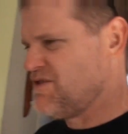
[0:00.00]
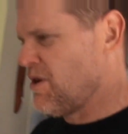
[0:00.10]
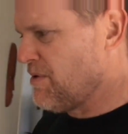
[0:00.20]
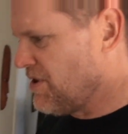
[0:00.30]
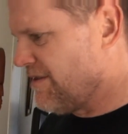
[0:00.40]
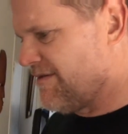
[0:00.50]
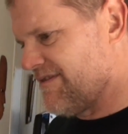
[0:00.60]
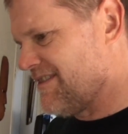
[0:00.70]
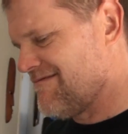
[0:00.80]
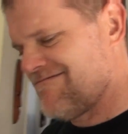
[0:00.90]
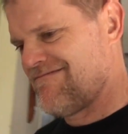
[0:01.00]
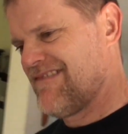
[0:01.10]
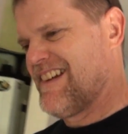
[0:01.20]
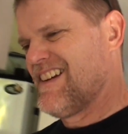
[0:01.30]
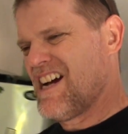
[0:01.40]
drop it off and
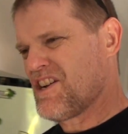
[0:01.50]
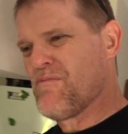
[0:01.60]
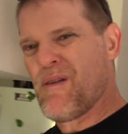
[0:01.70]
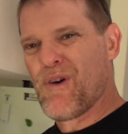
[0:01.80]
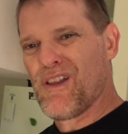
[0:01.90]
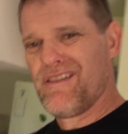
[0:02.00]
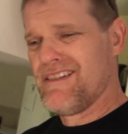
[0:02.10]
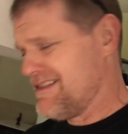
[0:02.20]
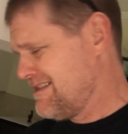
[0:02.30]
I couldn't be bothered.